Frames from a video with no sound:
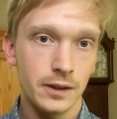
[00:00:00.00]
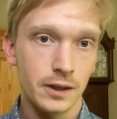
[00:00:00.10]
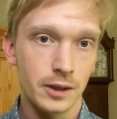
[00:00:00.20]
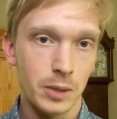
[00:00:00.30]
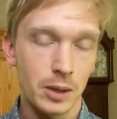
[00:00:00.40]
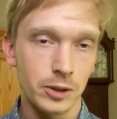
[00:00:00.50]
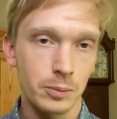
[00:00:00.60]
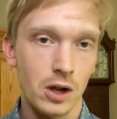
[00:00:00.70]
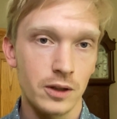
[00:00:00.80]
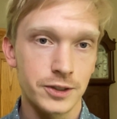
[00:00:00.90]
uh, public
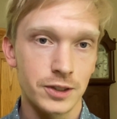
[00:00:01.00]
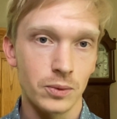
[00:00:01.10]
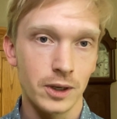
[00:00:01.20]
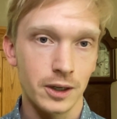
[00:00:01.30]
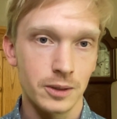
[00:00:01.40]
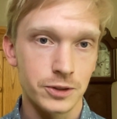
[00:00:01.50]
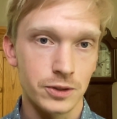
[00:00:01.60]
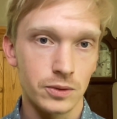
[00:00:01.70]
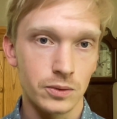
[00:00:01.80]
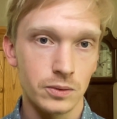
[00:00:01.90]
policy when it comes
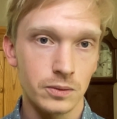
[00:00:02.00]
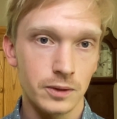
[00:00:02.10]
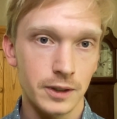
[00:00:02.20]
to